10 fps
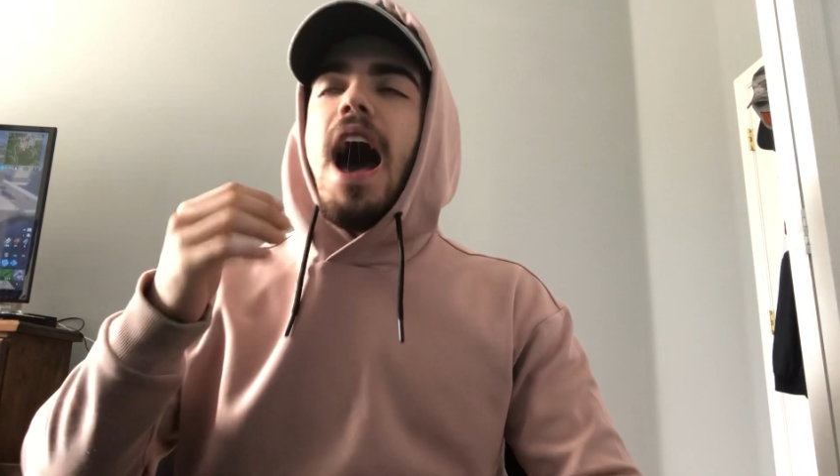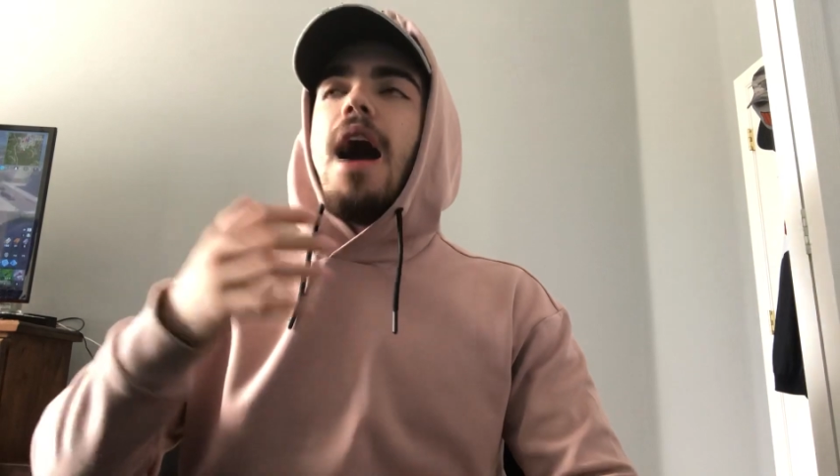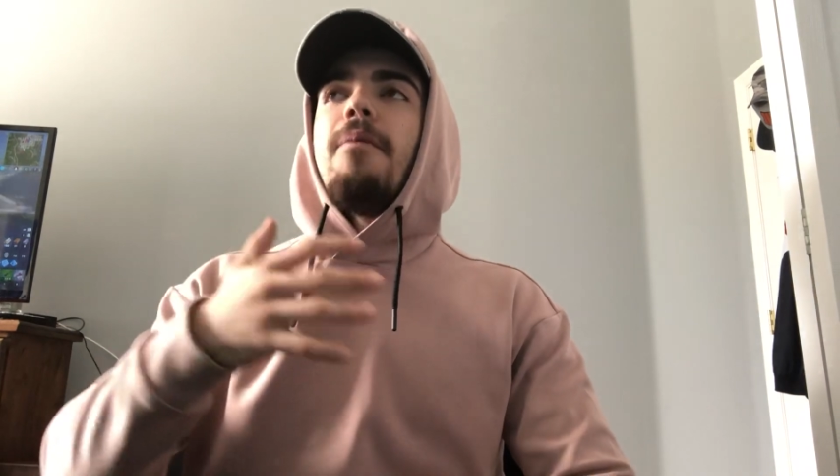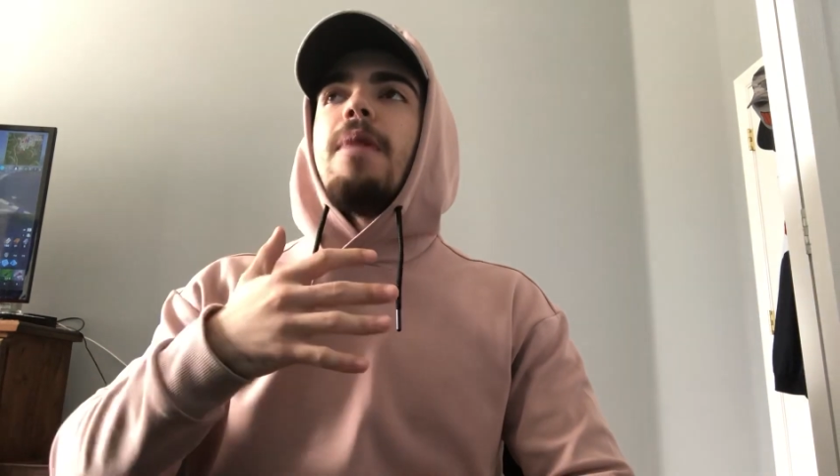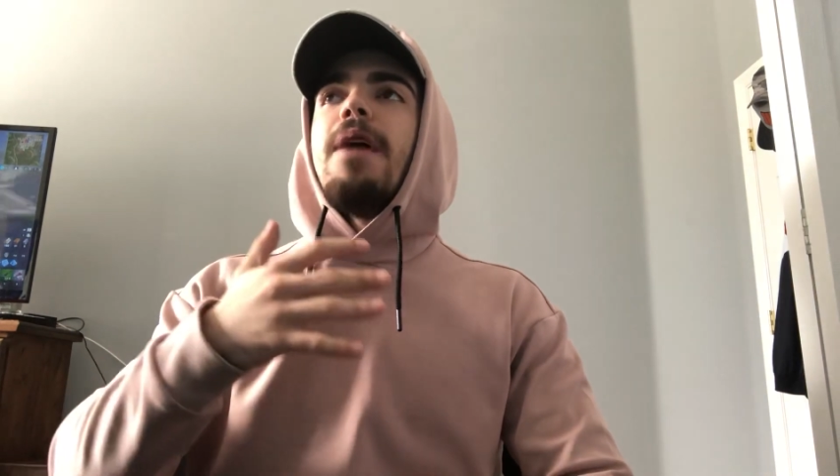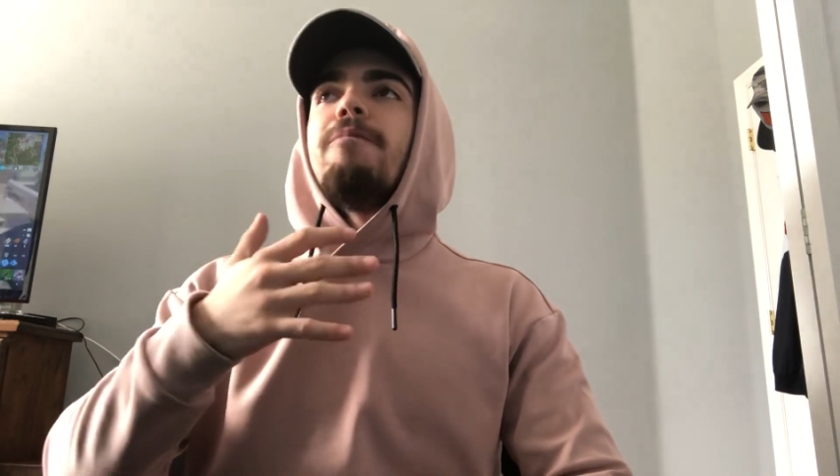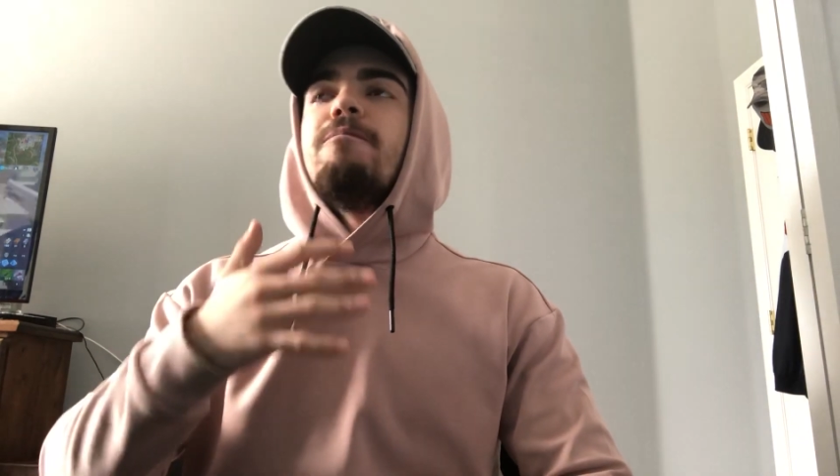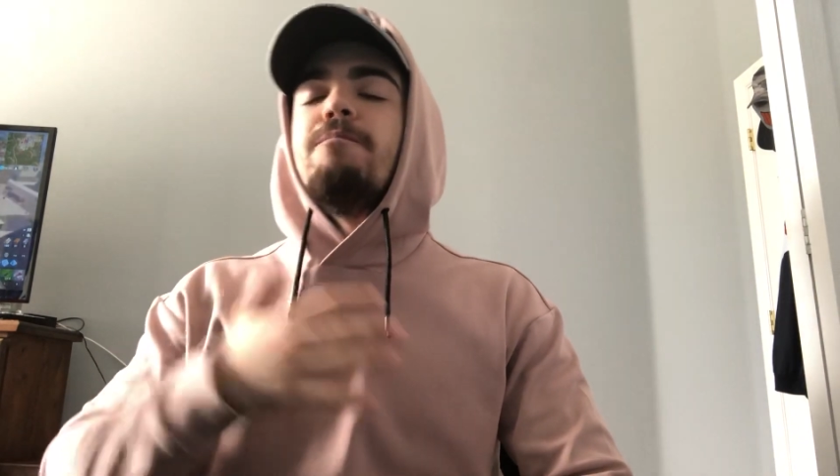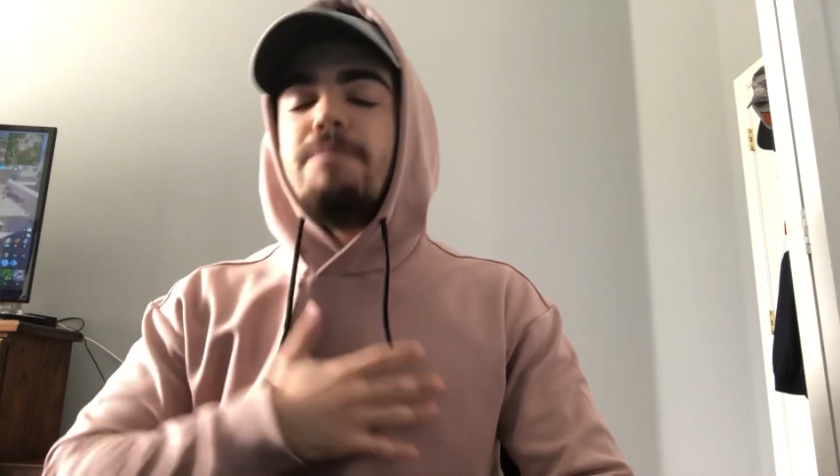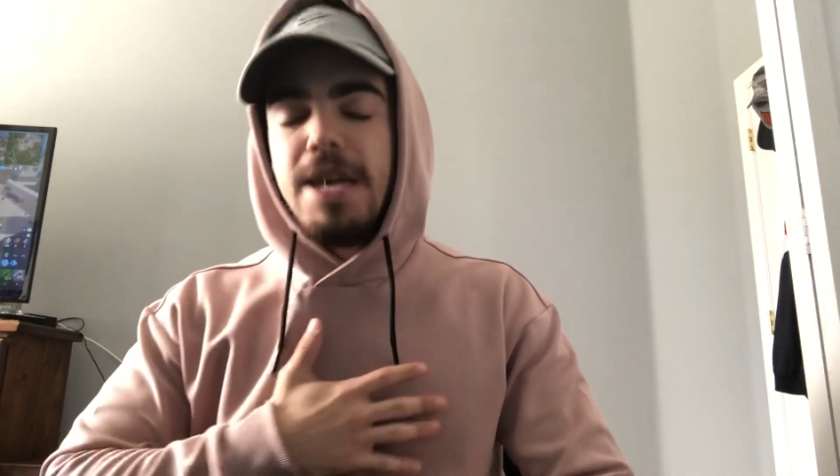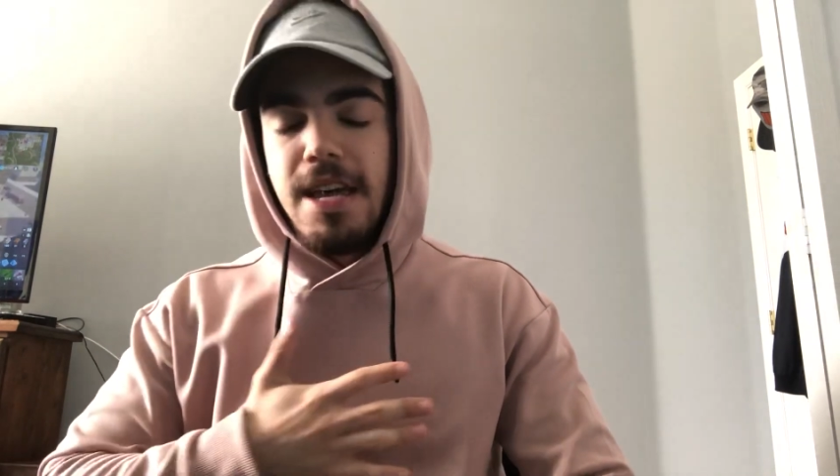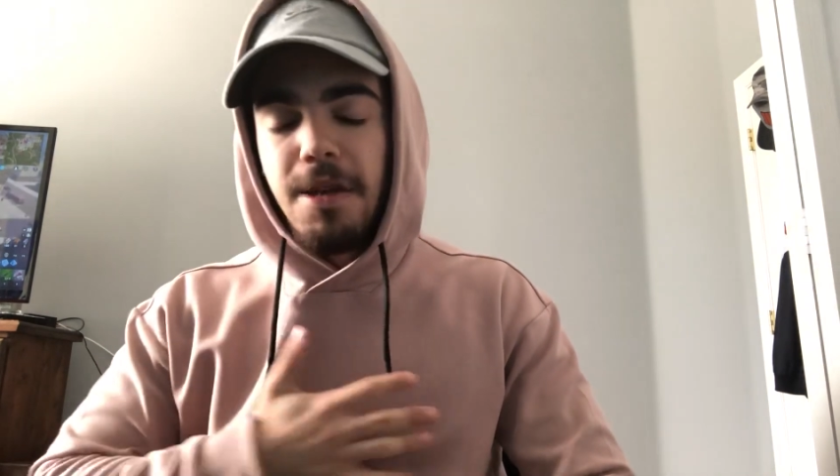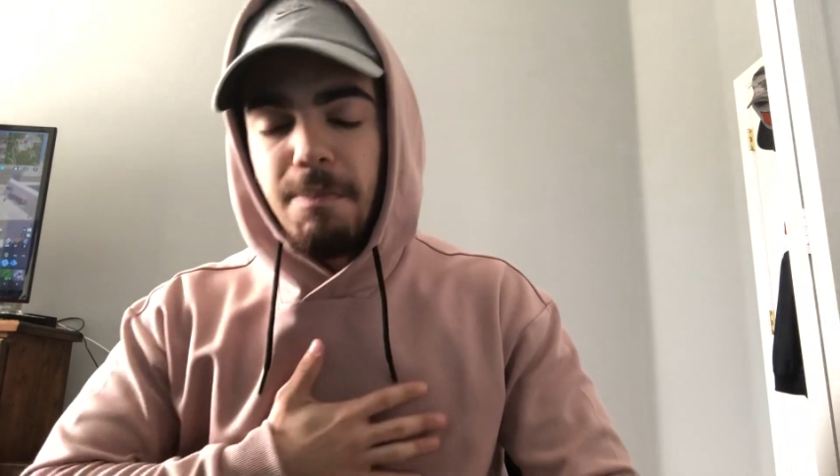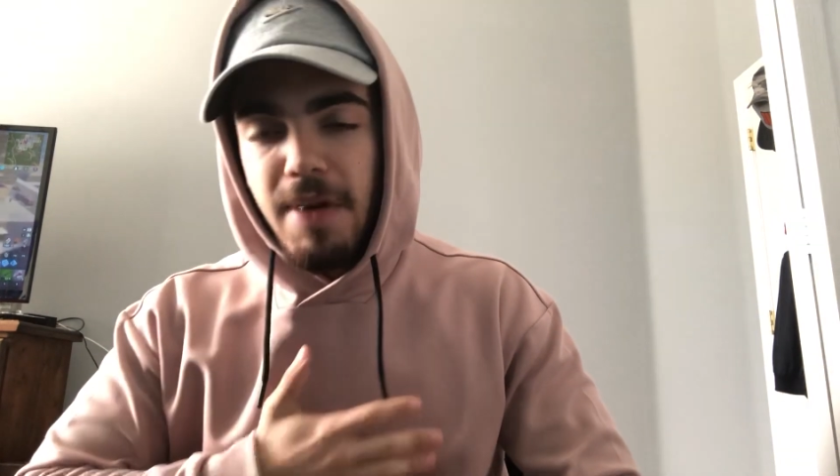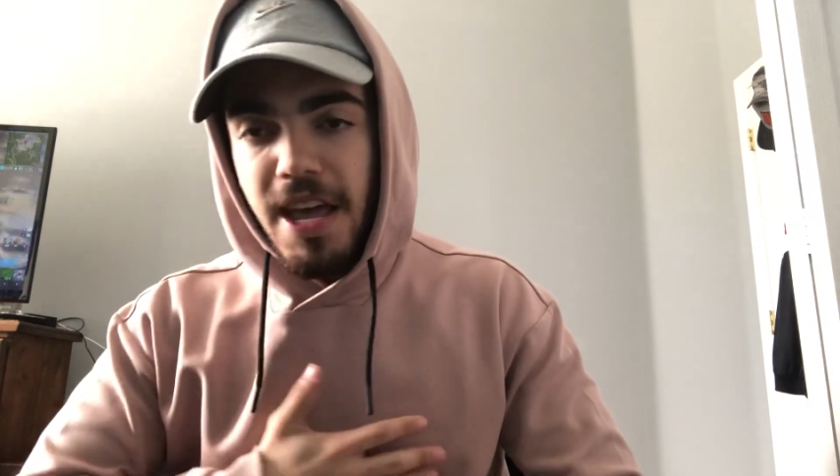I'm a
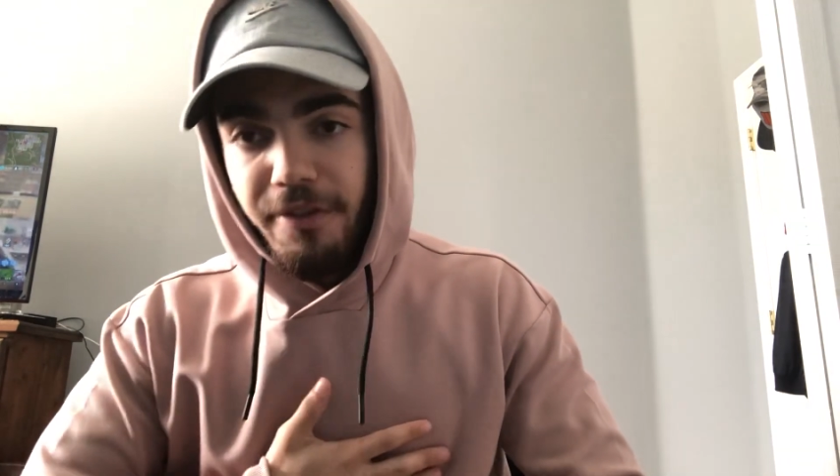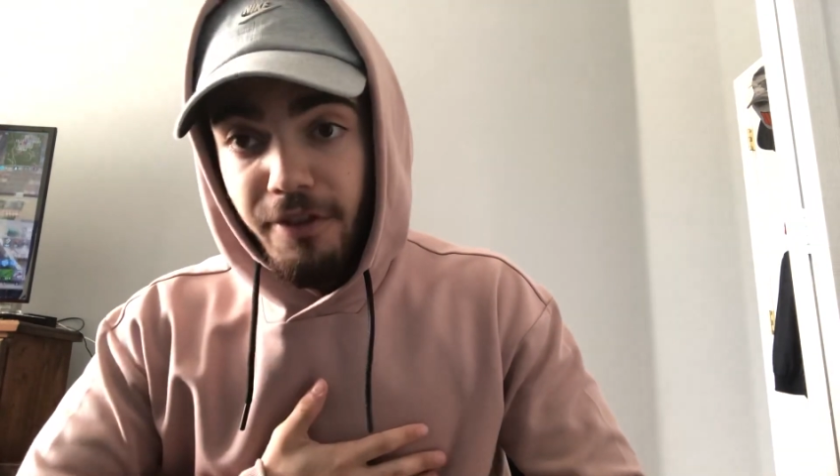big